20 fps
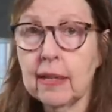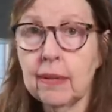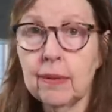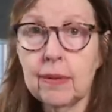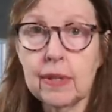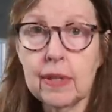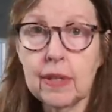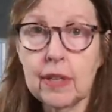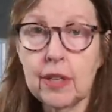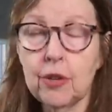It
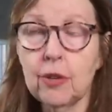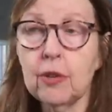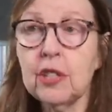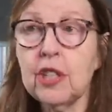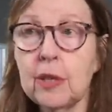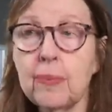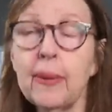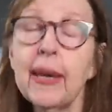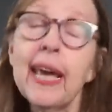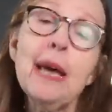was you know it
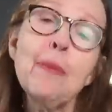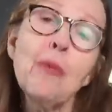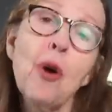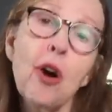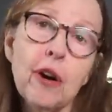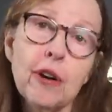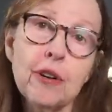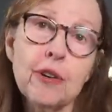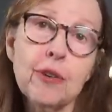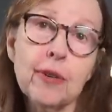just became
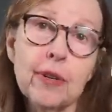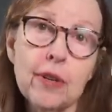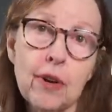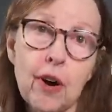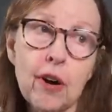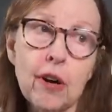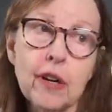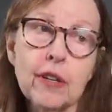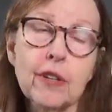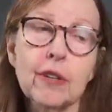harder and
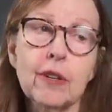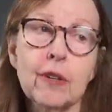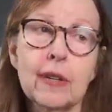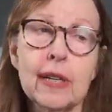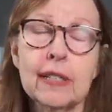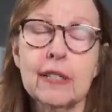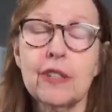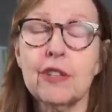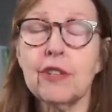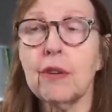harder,
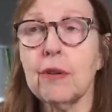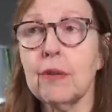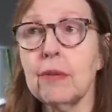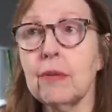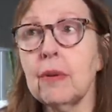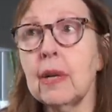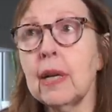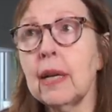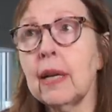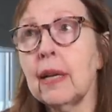and
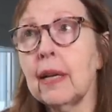so